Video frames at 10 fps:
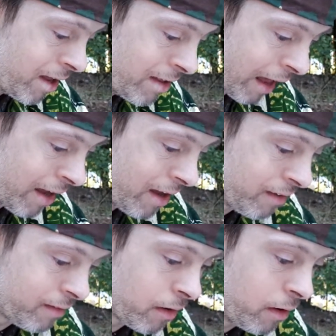That
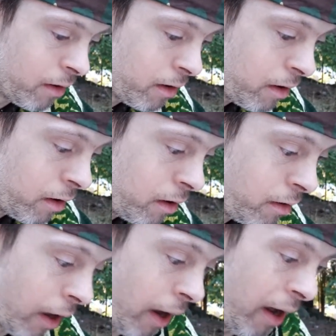is
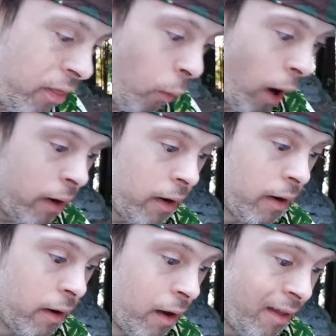the eighth one,
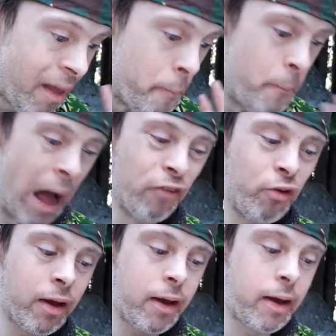the
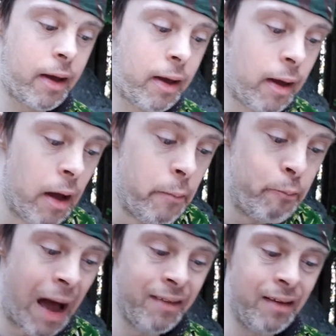magic
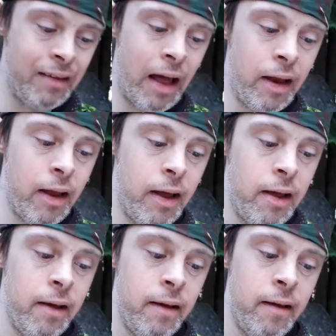Mazatlan
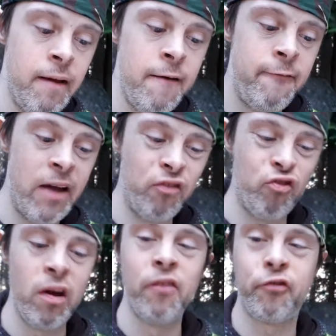
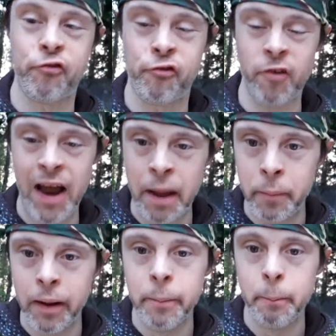fish
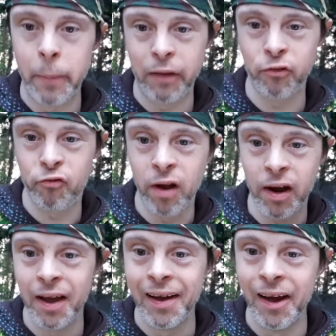frame magic trick.